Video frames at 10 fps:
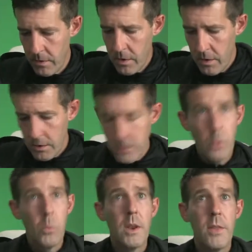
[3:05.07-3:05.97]
So one
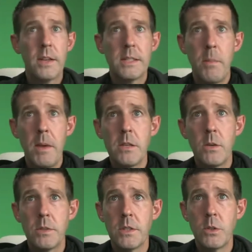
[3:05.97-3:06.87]
of the things I made you is a
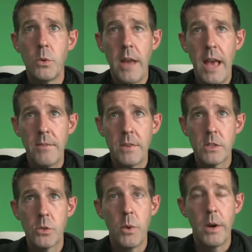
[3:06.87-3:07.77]
2.5 inch
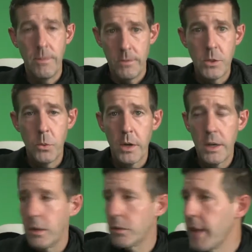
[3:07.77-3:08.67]
square. So we're going to use
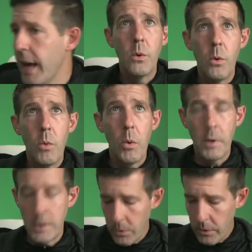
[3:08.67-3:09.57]
that. What we want to do
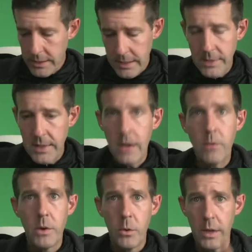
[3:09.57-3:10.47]
is cut that out real quick.